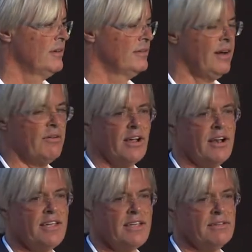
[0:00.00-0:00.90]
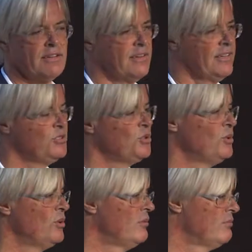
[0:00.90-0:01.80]
directly
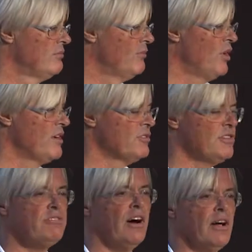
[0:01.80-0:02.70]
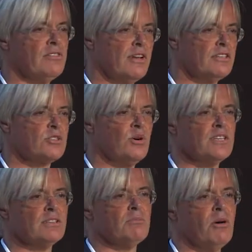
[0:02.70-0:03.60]
to whatever device, let's call
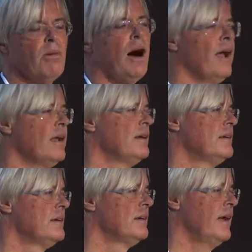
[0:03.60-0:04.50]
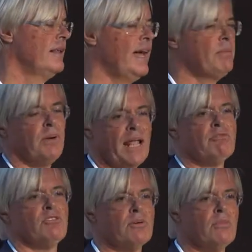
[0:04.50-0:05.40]
it a mobile, and that
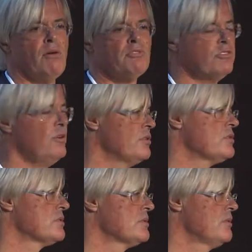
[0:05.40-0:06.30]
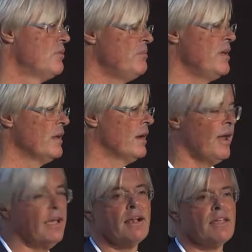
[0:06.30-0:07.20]
platform of search will be
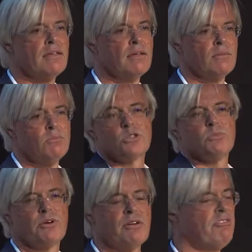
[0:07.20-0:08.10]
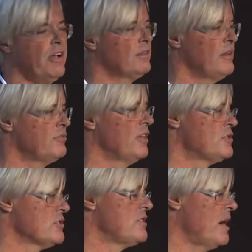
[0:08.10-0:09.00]
likely much more effective than
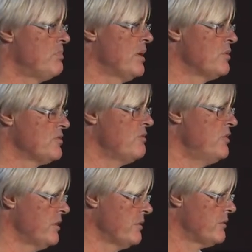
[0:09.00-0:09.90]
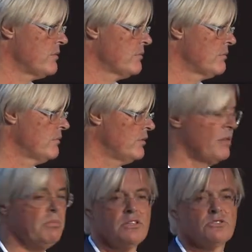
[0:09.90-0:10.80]
just typing with your fingers. So
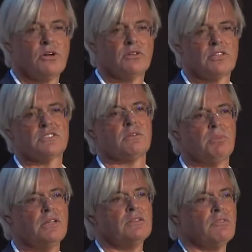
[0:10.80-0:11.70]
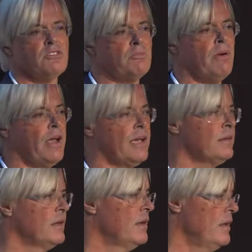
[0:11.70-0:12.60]
that means the contestability of this market
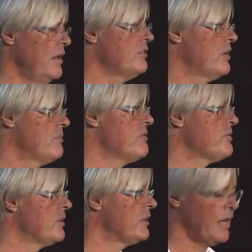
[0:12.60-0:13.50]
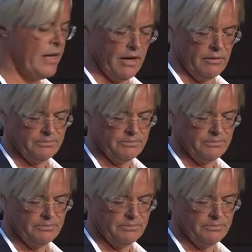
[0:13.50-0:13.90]
is coming from the AI.